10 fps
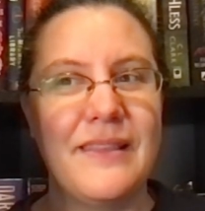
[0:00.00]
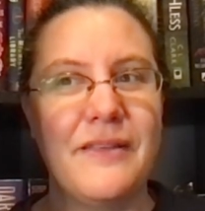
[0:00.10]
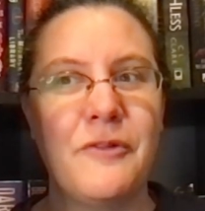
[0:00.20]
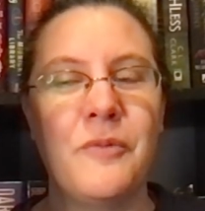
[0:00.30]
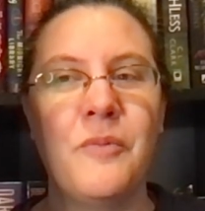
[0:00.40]

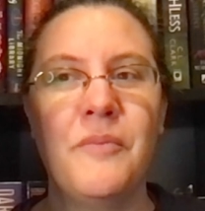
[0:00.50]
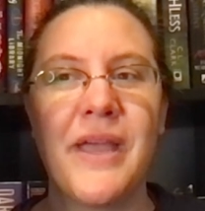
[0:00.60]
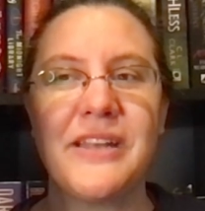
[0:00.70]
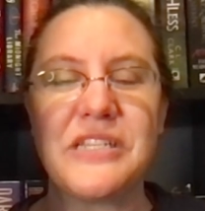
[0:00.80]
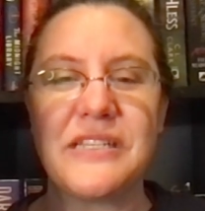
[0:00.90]
the
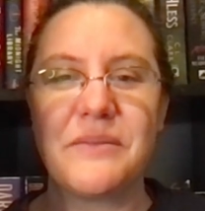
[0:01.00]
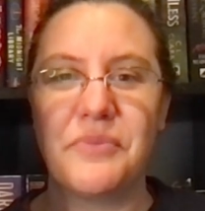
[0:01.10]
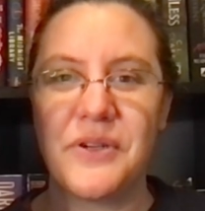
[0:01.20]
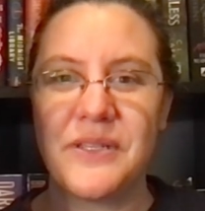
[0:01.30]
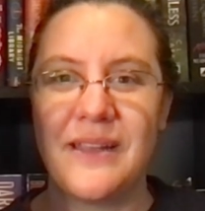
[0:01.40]
man she's
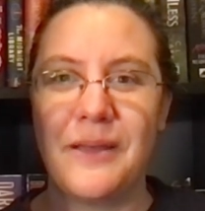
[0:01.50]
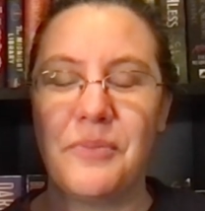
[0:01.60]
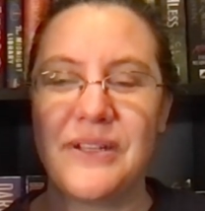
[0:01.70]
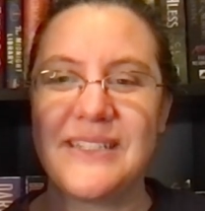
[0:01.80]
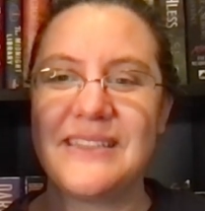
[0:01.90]

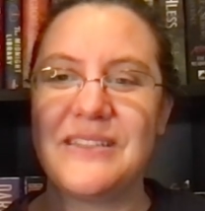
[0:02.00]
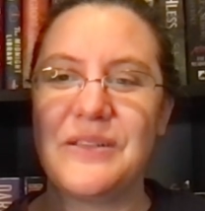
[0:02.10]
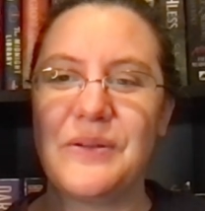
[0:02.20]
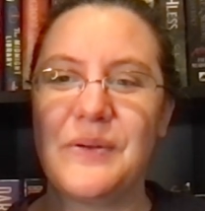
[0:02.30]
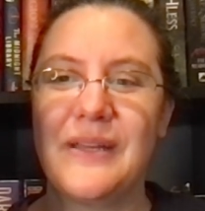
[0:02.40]
apprenticed
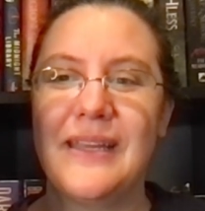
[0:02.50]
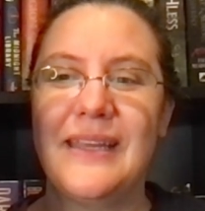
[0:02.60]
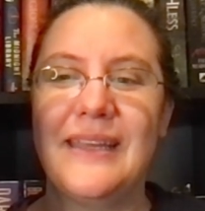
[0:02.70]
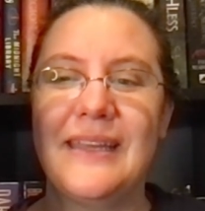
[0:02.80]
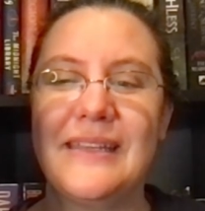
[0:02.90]
to,
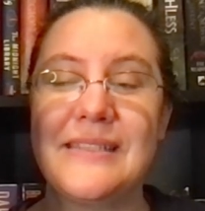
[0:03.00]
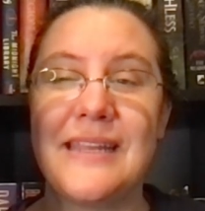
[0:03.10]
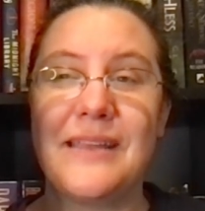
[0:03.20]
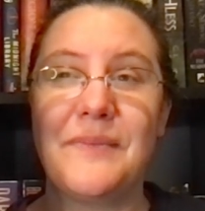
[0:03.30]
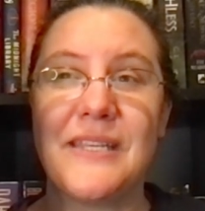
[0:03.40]
his
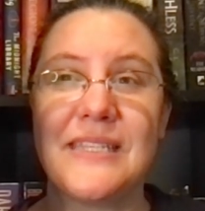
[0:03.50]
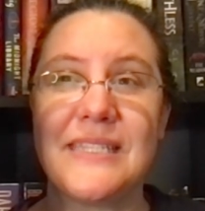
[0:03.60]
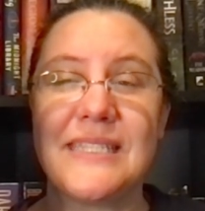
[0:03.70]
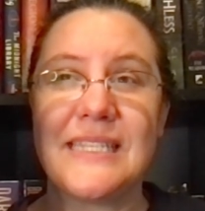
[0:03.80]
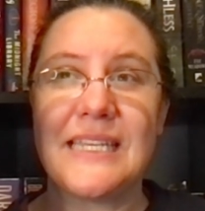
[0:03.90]
name
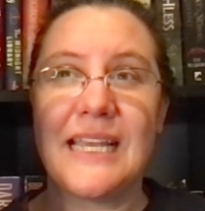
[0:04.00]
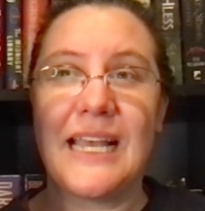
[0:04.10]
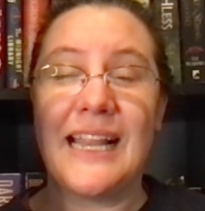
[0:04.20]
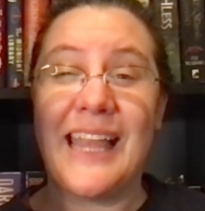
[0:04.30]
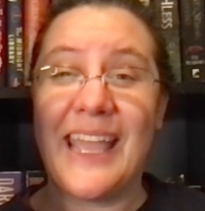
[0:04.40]
is
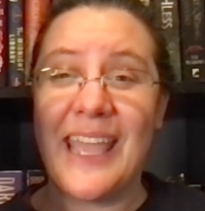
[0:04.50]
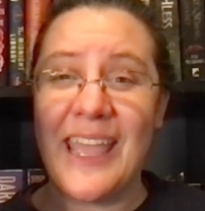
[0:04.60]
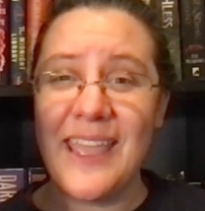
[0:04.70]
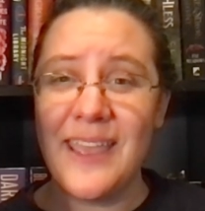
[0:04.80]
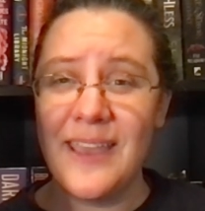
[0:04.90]

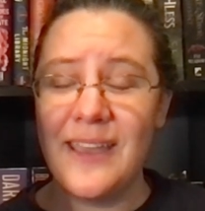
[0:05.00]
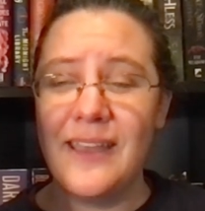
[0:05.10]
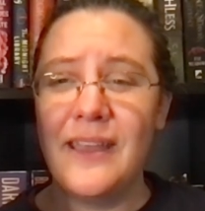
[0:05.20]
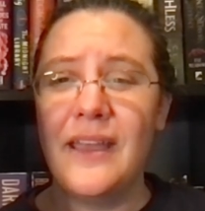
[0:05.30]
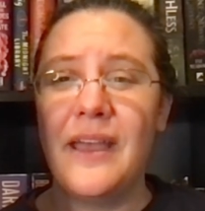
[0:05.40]
Clay
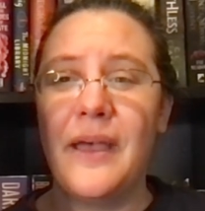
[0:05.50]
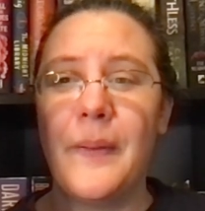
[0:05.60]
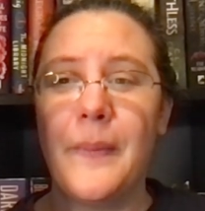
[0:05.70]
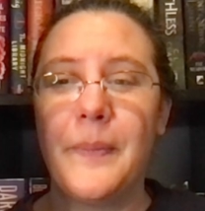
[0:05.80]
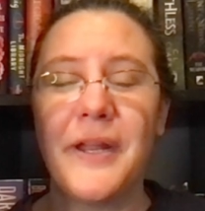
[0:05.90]

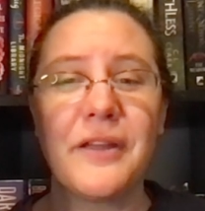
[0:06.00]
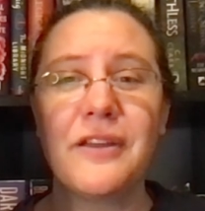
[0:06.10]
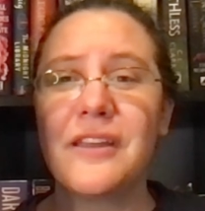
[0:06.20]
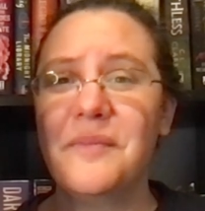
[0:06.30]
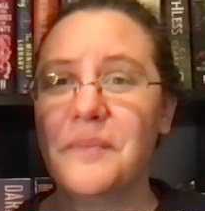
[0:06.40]
but I
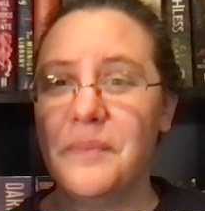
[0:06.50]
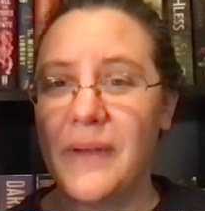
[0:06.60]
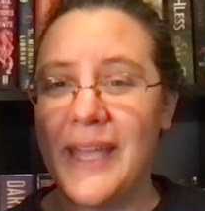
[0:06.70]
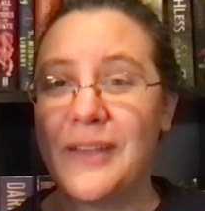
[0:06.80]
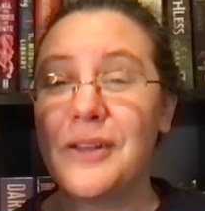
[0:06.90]
could
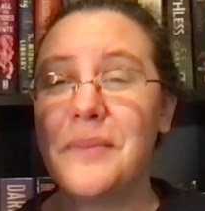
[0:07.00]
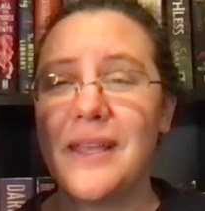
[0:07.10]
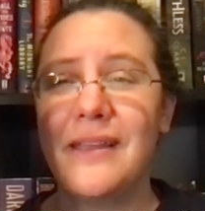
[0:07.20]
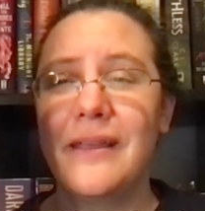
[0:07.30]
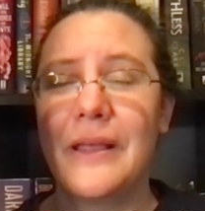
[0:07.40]
I could
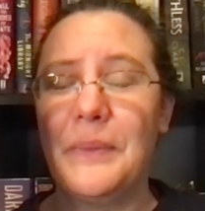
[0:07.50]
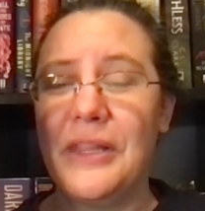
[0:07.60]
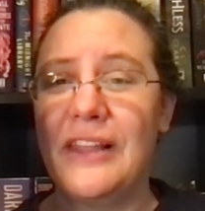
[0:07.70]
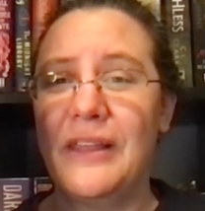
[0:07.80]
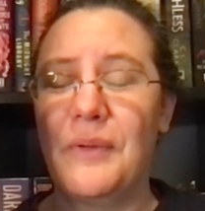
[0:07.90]
be
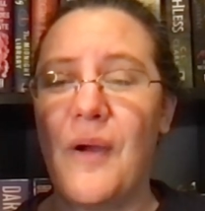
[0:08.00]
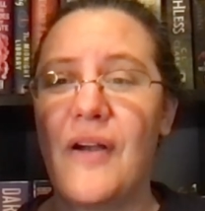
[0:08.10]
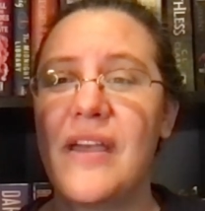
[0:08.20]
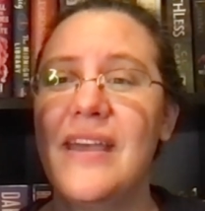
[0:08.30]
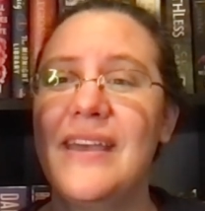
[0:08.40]
completely
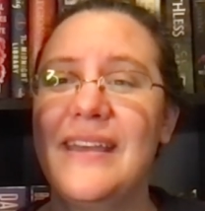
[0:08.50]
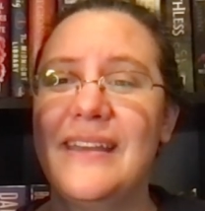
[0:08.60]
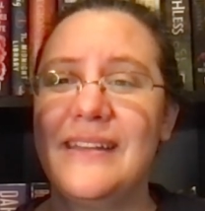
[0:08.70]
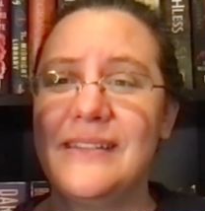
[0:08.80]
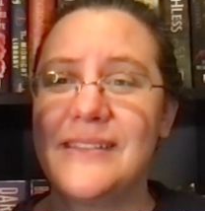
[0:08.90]
wrong.
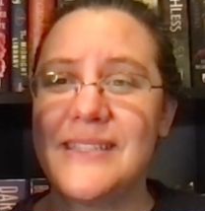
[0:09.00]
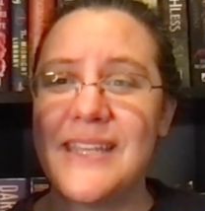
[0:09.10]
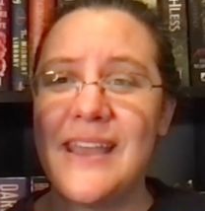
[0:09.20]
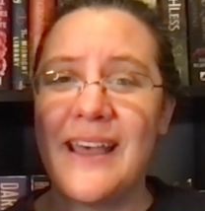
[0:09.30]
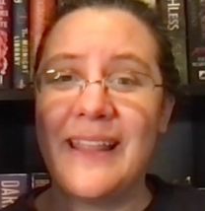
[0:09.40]
It's
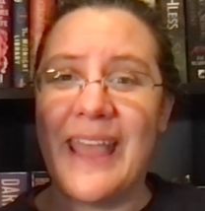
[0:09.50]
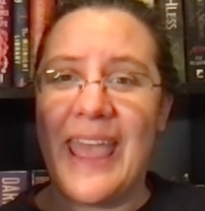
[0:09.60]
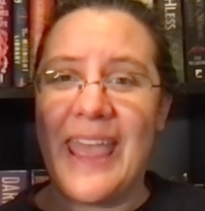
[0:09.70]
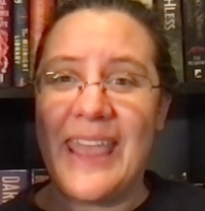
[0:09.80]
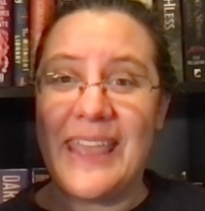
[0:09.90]
C L
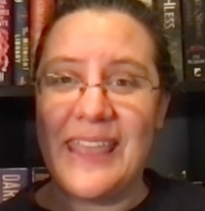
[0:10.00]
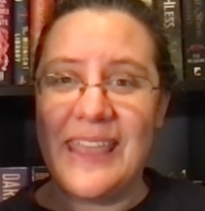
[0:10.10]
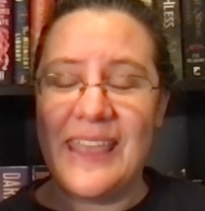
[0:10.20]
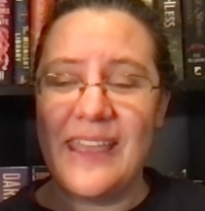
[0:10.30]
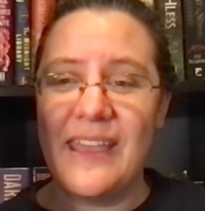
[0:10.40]
A
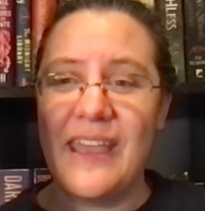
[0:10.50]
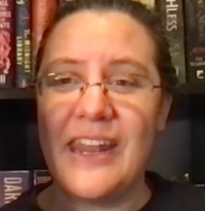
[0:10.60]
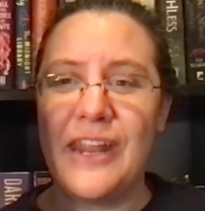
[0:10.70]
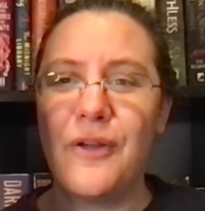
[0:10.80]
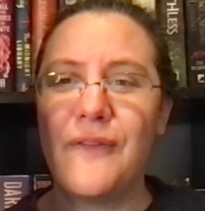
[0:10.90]
E,
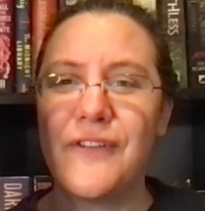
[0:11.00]
and I know at